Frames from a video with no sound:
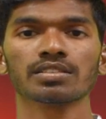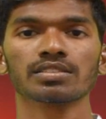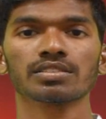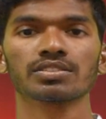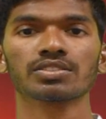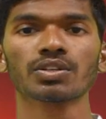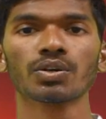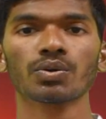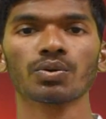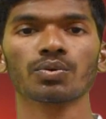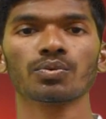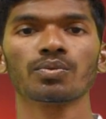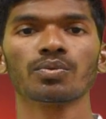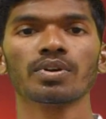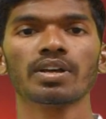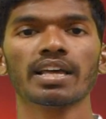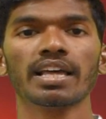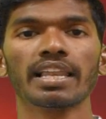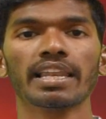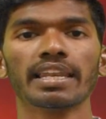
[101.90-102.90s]

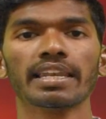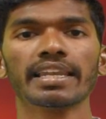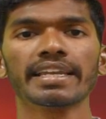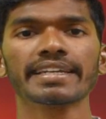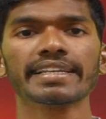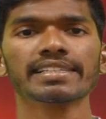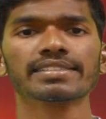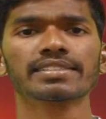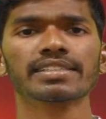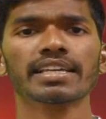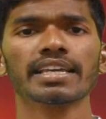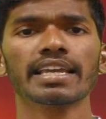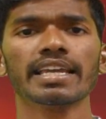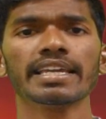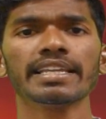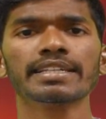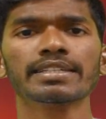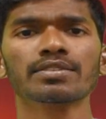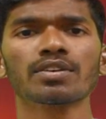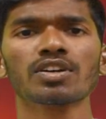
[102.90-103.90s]
So, let us
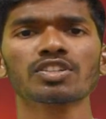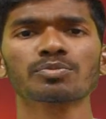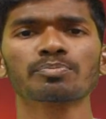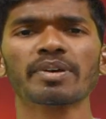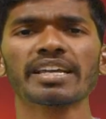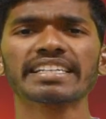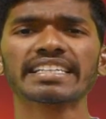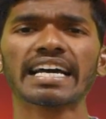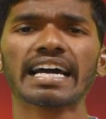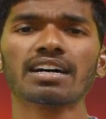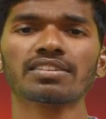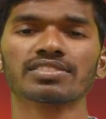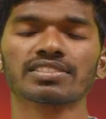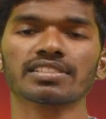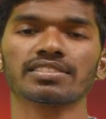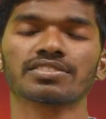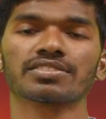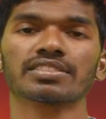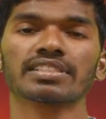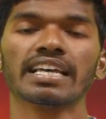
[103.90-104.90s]
introspect
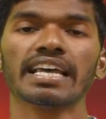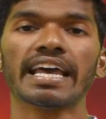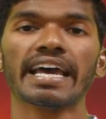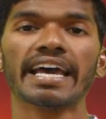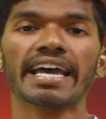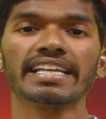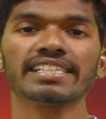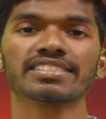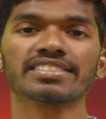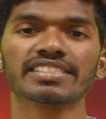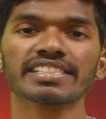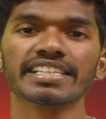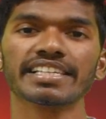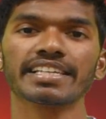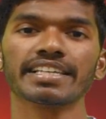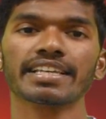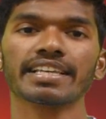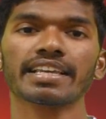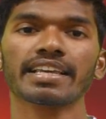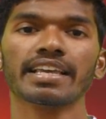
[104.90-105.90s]
ourselves and
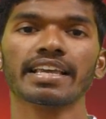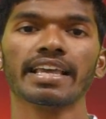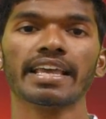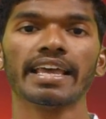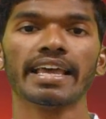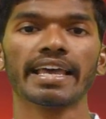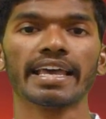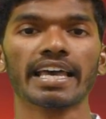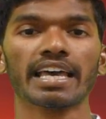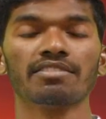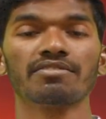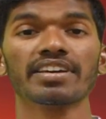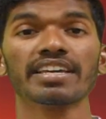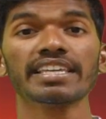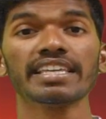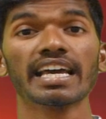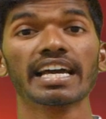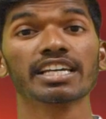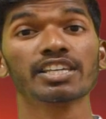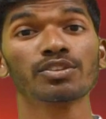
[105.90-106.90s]
see, have
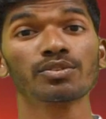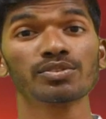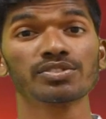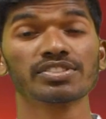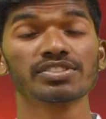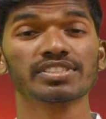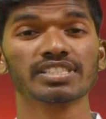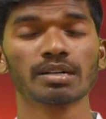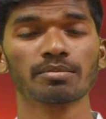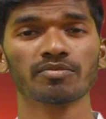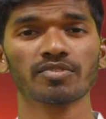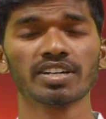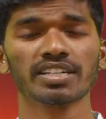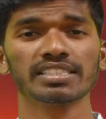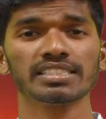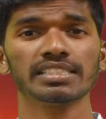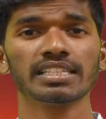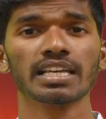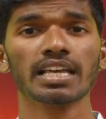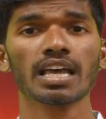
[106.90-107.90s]
I accused
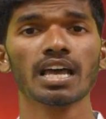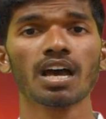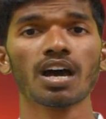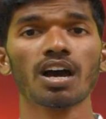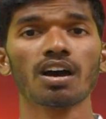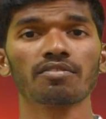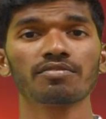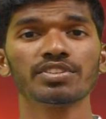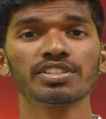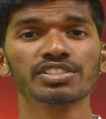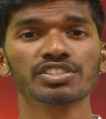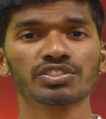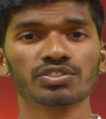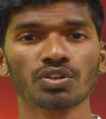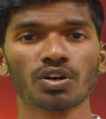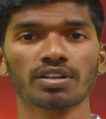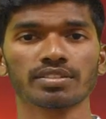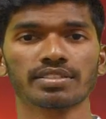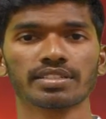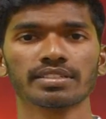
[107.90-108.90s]
someone of this
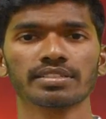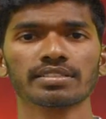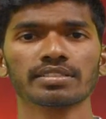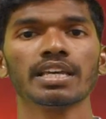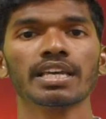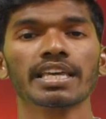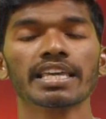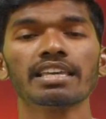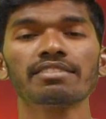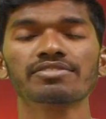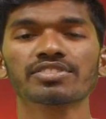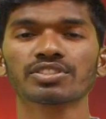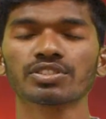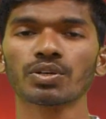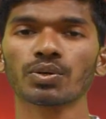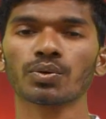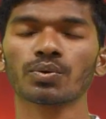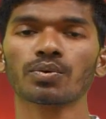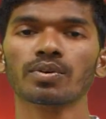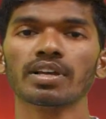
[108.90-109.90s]
sort? If
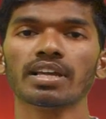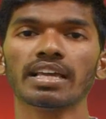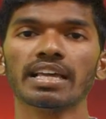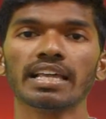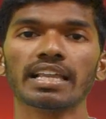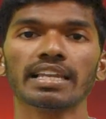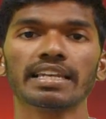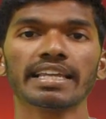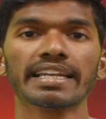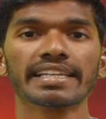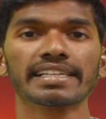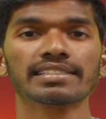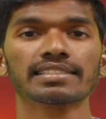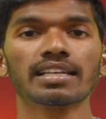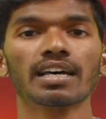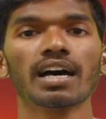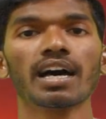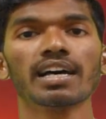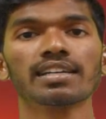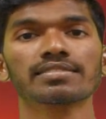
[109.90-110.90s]
so, let
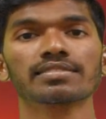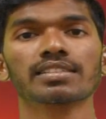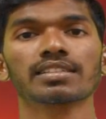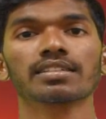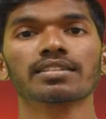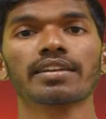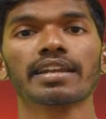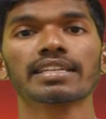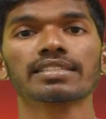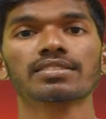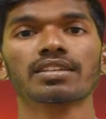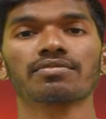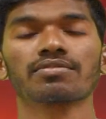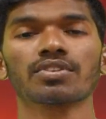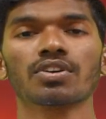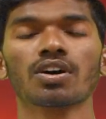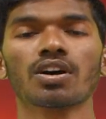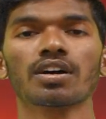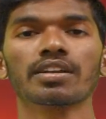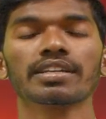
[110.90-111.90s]
us ask the grace
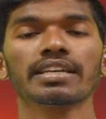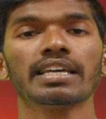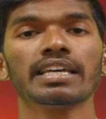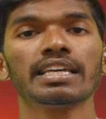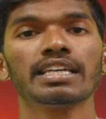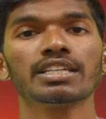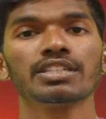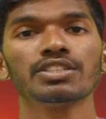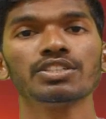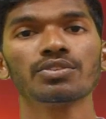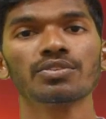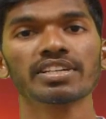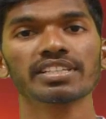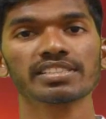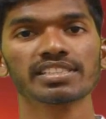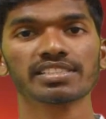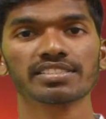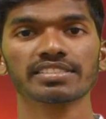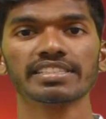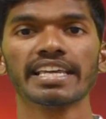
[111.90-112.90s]
of God during
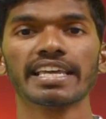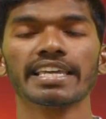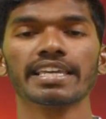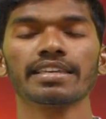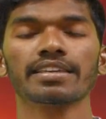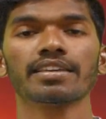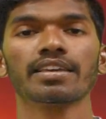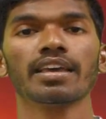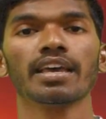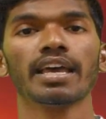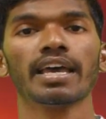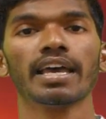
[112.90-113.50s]
this day